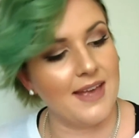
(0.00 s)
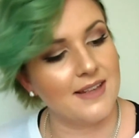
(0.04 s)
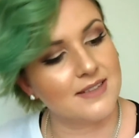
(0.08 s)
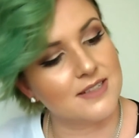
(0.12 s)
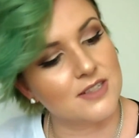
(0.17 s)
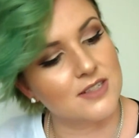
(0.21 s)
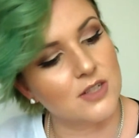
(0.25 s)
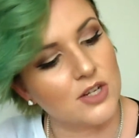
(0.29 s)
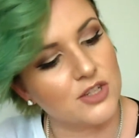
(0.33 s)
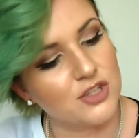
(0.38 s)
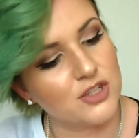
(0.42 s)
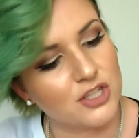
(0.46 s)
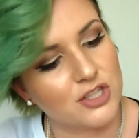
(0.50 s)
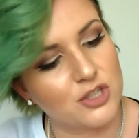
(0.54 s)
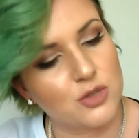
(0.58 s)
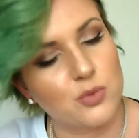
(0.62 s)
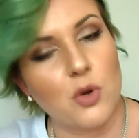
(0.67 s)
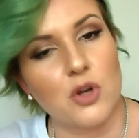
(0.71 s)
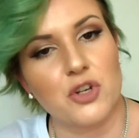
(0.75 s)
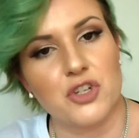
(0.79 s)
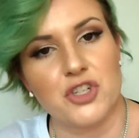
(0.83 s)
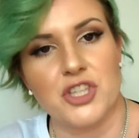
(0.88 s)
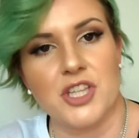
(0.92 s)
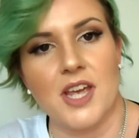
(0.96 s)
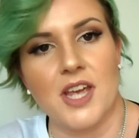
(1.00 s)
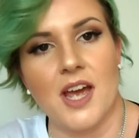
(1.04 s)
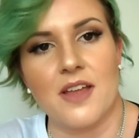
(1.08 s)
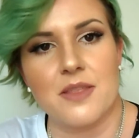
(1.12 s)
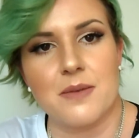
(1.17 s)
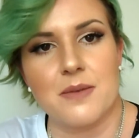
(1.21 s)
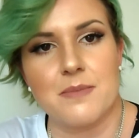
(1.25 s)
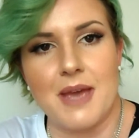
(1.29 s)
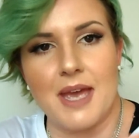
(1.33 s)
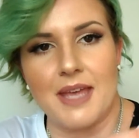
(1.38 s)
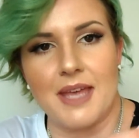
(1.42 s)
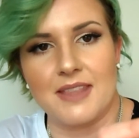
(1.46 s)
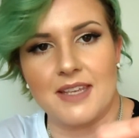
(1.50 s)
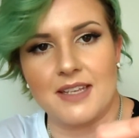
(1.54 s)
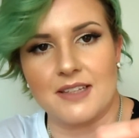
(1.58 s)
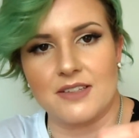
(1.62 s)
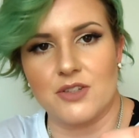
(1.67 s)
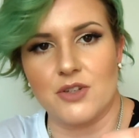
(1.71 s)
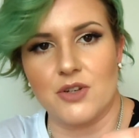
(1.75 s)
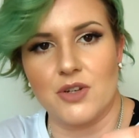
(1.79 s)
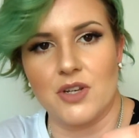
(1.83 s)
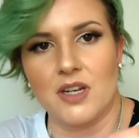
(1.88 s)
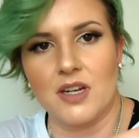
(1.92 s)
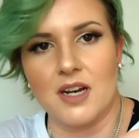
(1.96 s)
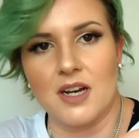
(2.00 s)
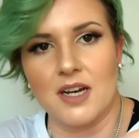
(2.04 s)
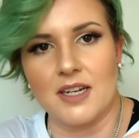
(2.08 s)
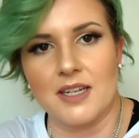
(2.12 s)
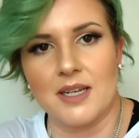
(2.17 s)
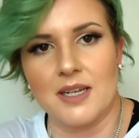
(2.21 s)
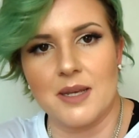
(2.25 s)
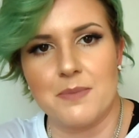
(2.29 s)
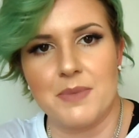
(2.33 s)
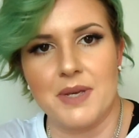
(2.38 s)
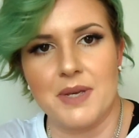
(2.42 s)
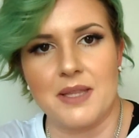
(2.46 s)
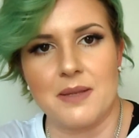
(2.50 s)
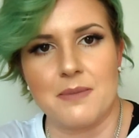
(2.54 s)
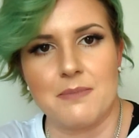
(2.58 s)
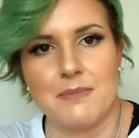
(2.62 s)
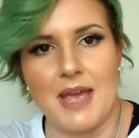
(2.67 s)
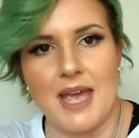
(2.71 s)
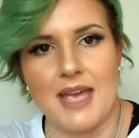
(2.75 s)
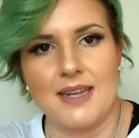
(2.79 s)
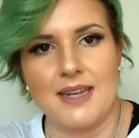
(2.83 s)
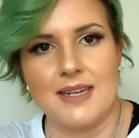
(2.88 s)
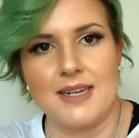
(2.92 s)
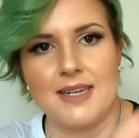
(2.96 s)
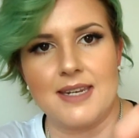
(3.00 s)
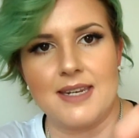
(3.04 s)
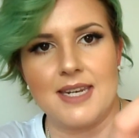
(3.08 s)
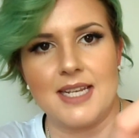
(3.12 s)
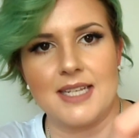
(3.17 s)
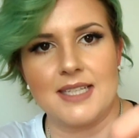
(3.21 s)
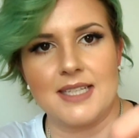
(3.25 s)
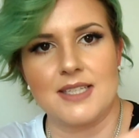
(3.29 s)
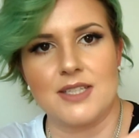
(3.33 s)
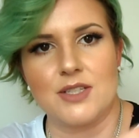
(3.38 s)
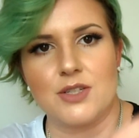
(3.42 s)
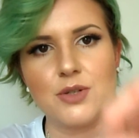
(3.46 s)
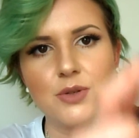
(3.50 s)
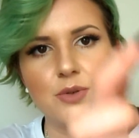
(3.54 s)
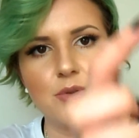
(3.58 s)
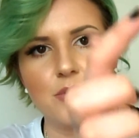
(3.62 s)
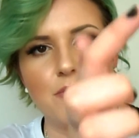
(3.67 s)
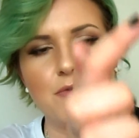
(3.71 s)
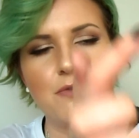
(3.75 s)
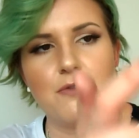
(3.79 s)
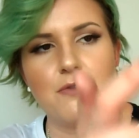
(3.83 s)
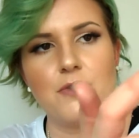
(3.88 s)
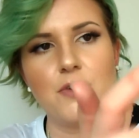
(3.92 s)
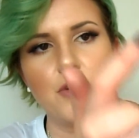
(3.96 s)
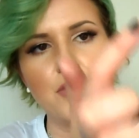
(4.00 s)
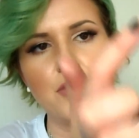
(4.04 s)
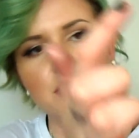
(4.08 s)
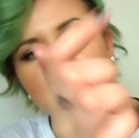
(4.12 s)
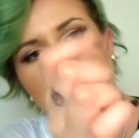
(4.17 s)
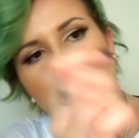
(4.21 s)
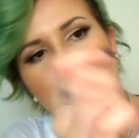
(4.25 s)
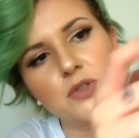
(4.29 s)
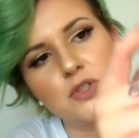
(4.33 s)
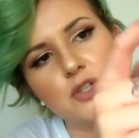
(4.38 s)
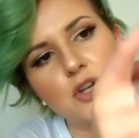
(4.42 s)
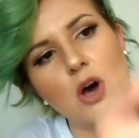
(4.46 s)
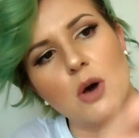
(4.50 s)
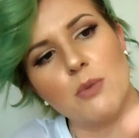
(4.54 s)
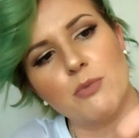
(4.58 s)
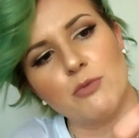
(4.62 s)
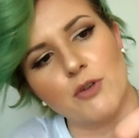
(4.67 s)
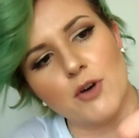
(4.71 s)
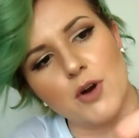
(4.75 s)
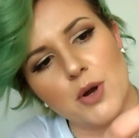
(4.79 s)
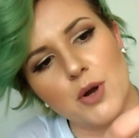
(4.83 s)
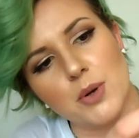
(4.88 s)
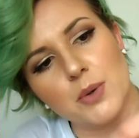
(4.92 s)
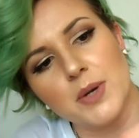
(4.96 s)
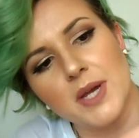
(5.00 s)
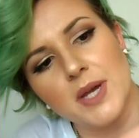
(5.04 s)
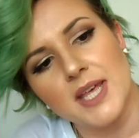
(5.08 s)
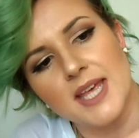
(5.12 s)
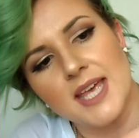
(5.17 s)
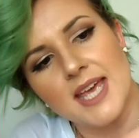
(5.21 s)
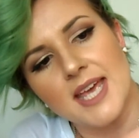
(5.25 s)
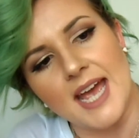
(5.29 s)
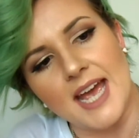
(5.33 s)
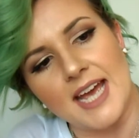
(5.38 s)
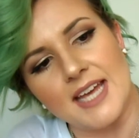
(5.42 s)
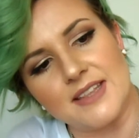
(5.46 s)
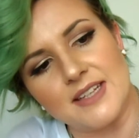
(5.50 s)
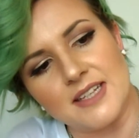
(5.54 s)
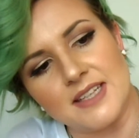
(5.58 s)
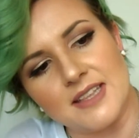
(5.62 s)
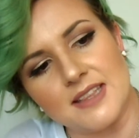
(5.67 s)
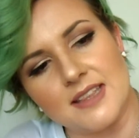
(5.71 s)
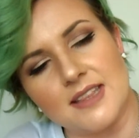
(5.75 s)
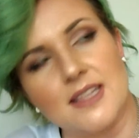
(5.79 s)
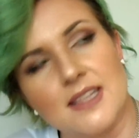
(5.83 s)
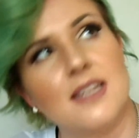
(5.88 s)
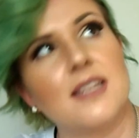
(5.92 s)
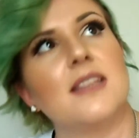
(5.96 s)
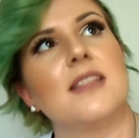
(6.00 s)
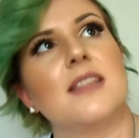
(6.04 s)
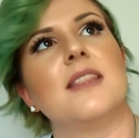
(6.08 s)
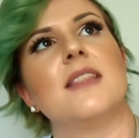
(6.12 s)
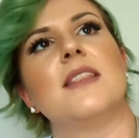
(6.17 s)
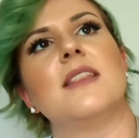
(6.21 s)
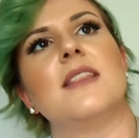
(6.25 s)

mattes. So I just swatched the other matte there, so you can kind of compare the matte next to the first. So top row, and then